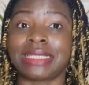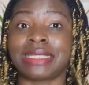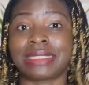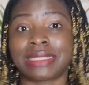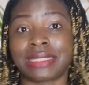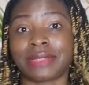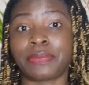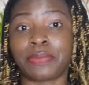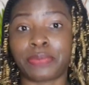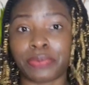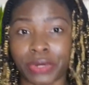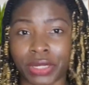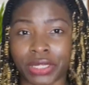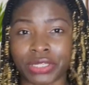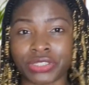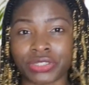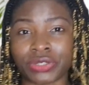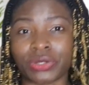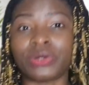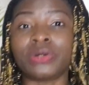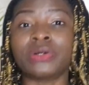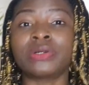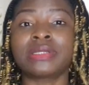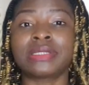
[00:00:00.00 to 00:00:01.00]
is the
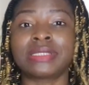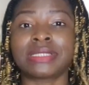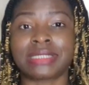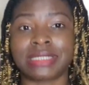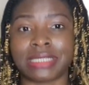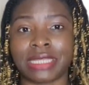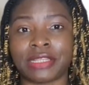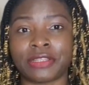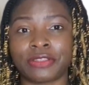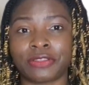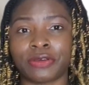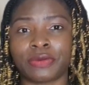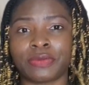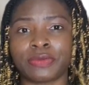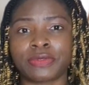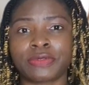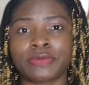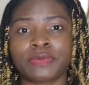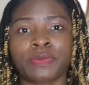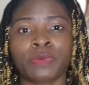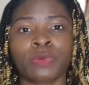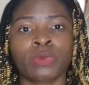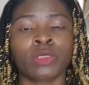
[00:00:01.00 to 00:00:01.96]
pressure symptoms.